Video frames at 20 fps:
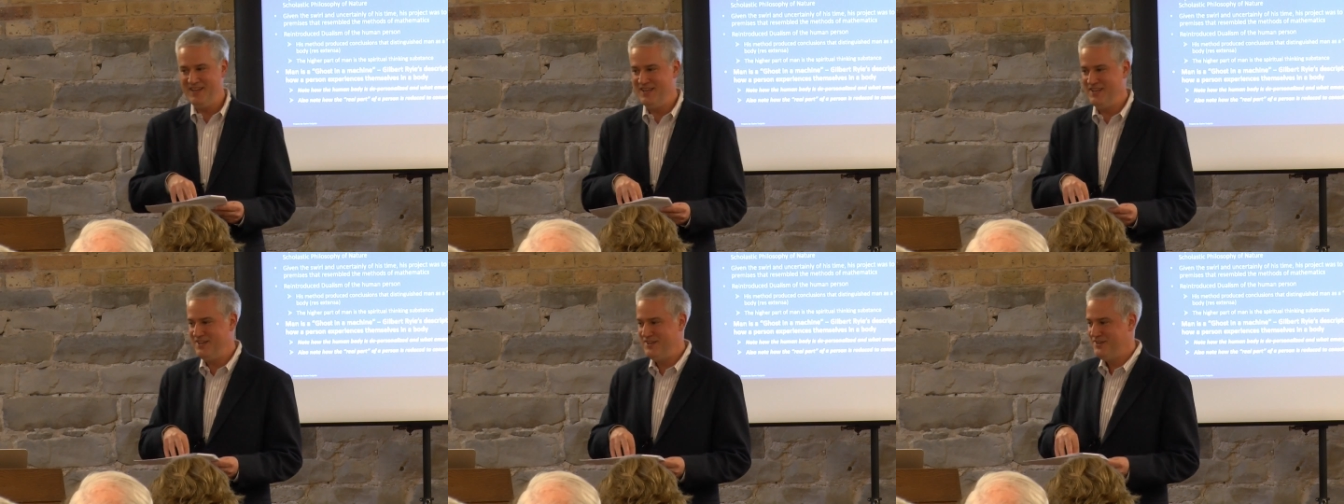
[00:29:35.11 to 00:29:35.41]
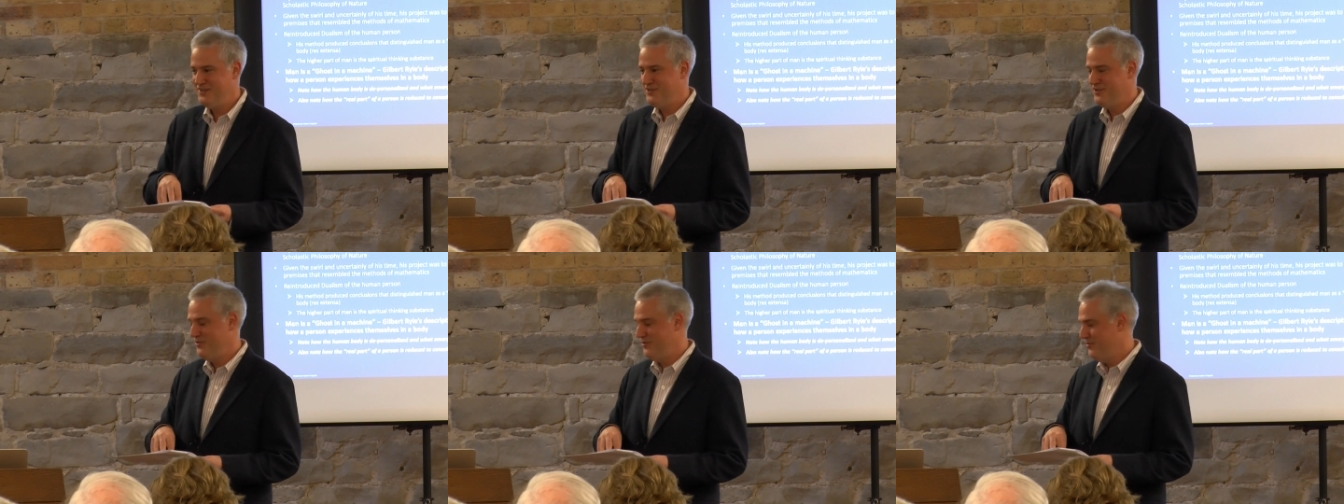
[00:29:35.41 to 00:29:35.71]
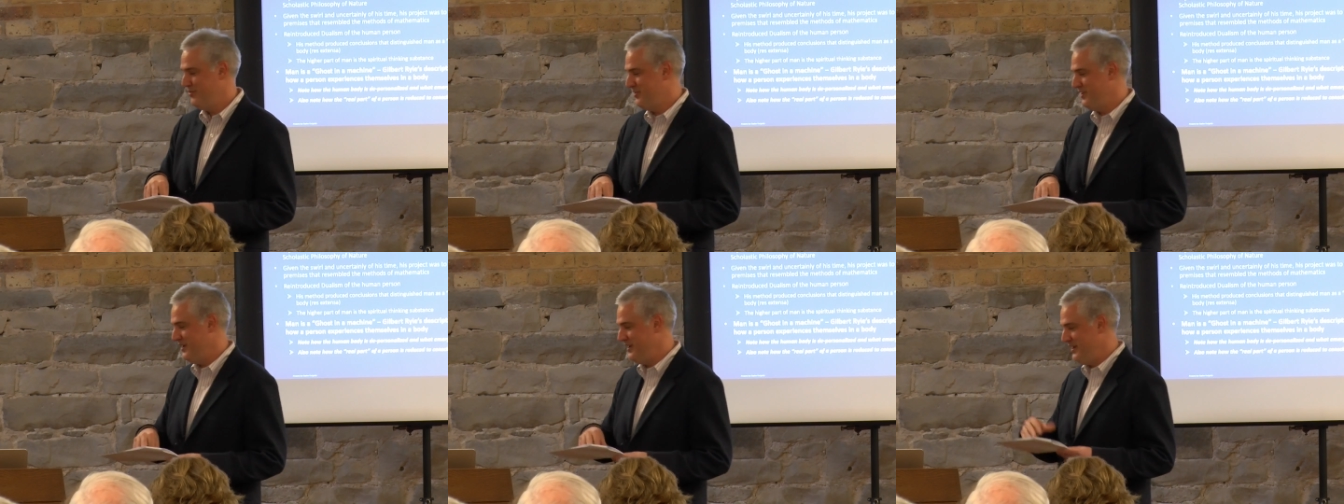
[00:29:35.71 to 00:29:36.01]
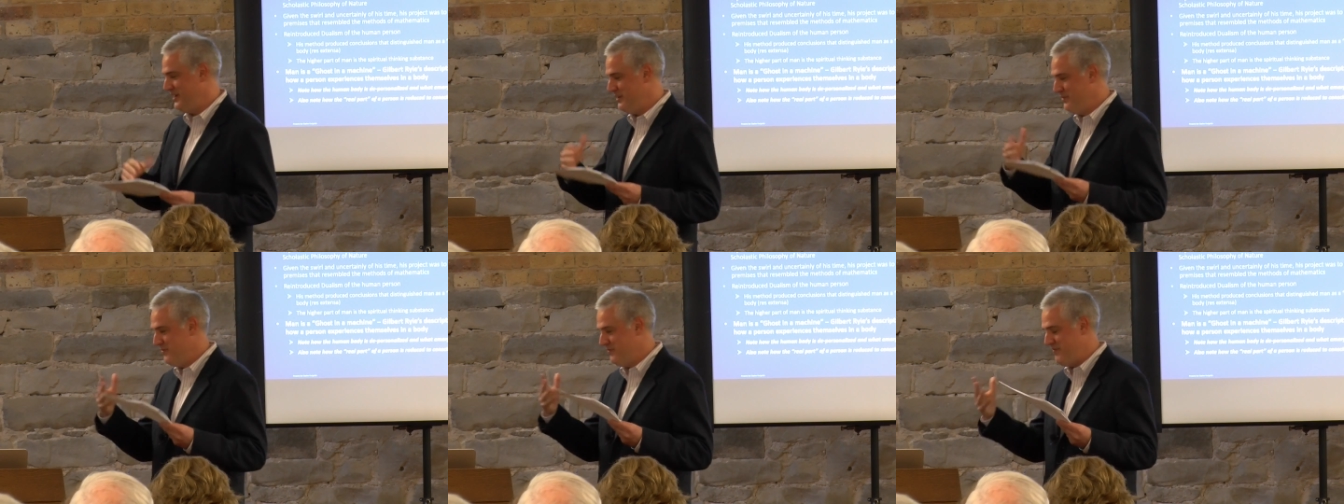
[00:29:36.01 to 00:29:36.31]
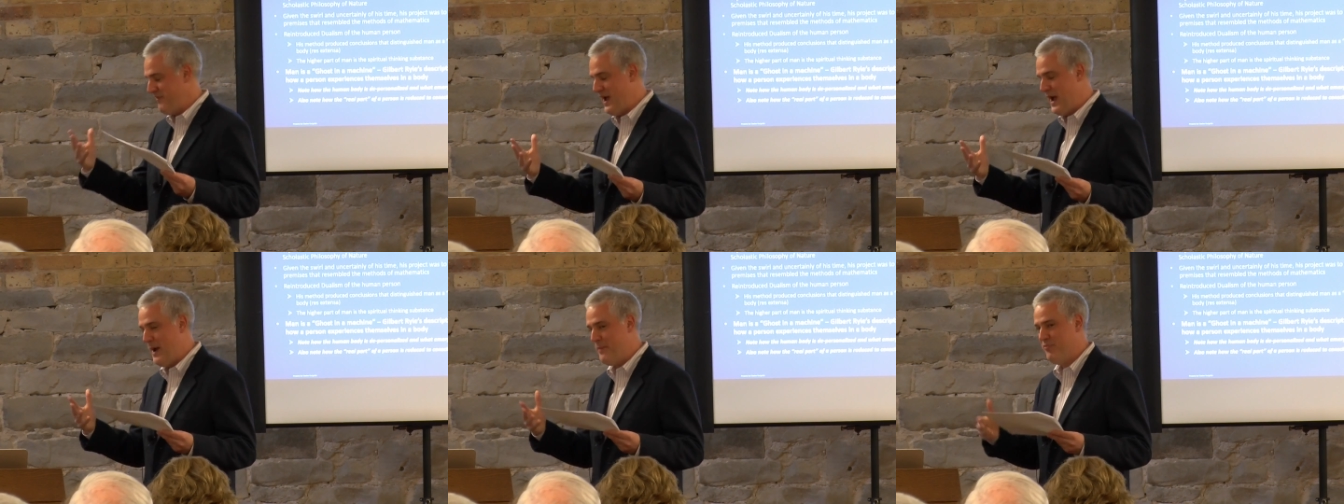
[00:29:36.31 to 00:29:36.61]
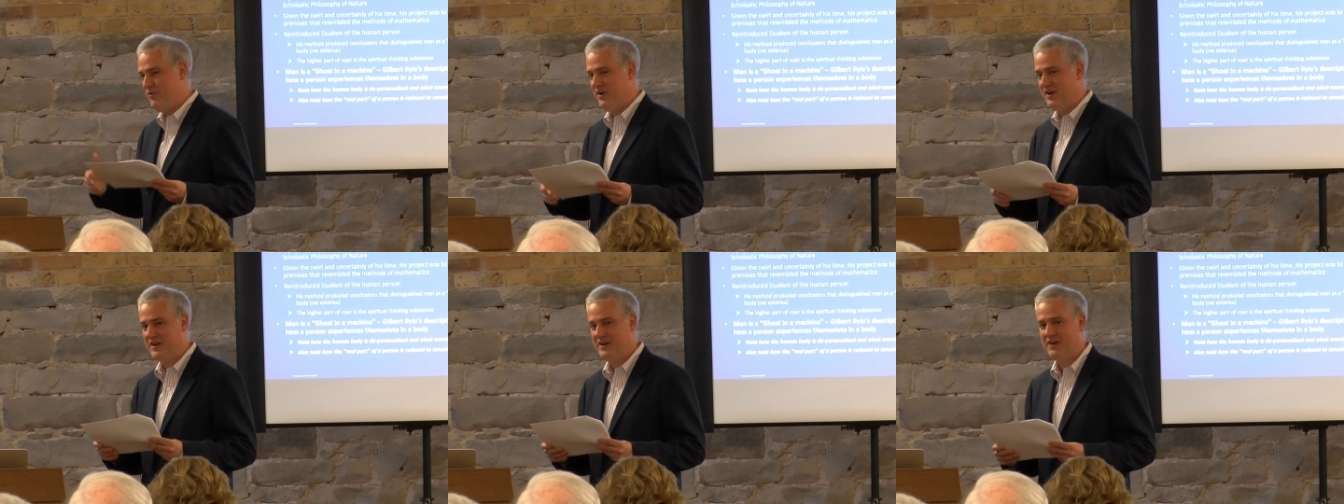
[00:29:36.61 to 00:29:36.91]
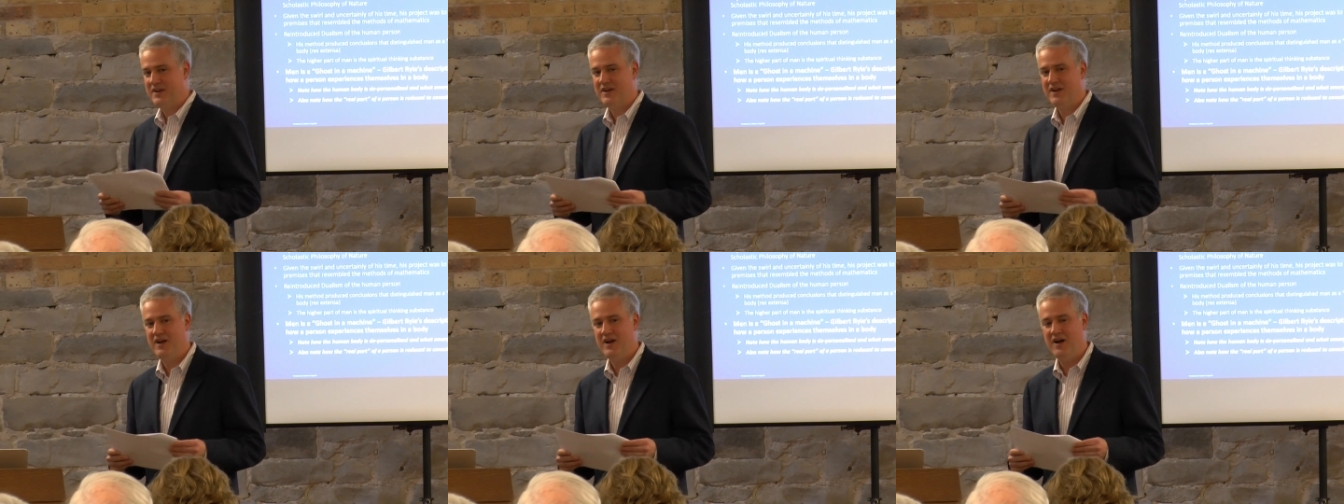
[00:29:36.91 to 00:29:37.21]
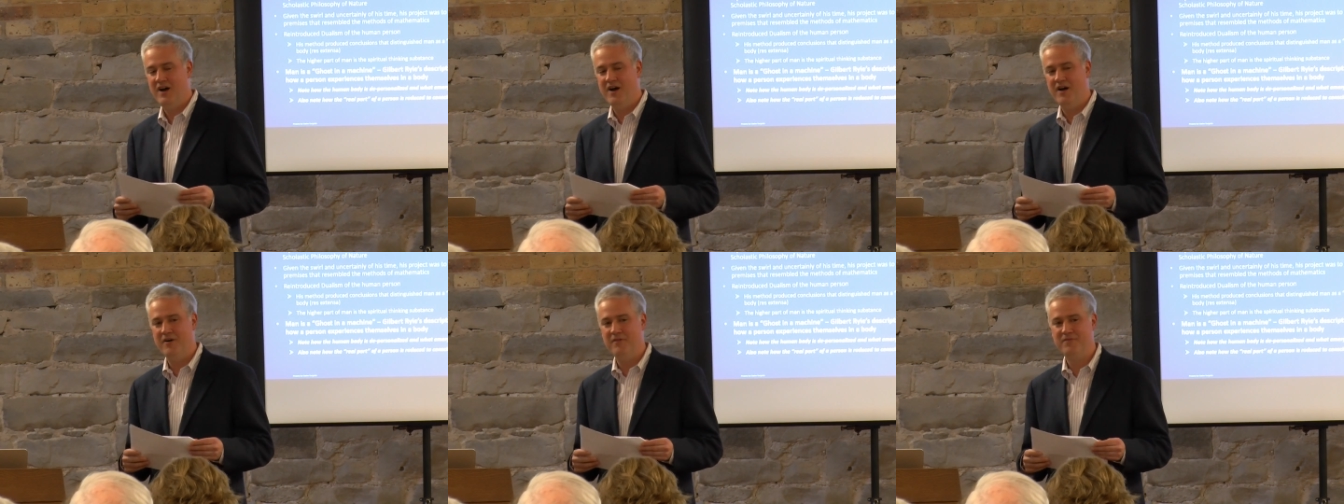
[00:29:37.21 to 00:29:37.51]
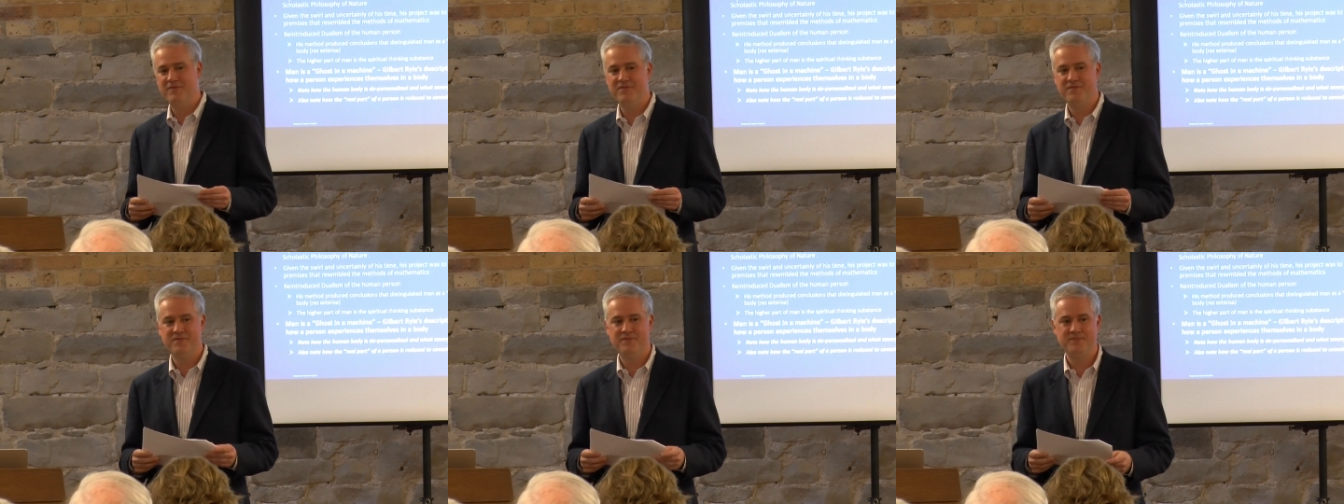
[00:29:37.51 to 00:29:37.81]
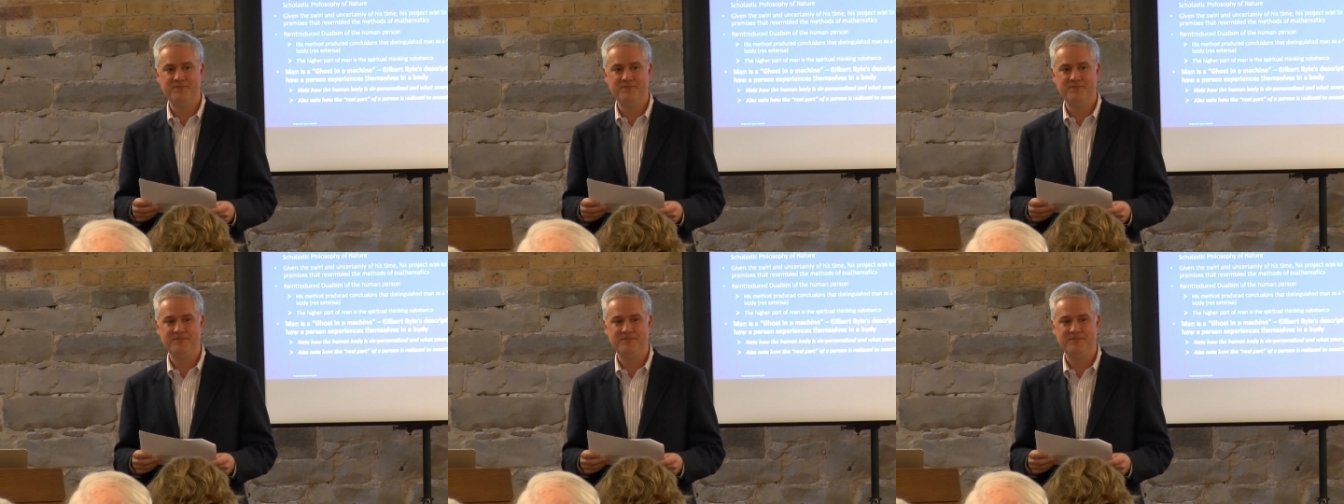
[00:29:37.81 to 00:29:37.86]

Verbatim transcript: into the fabric of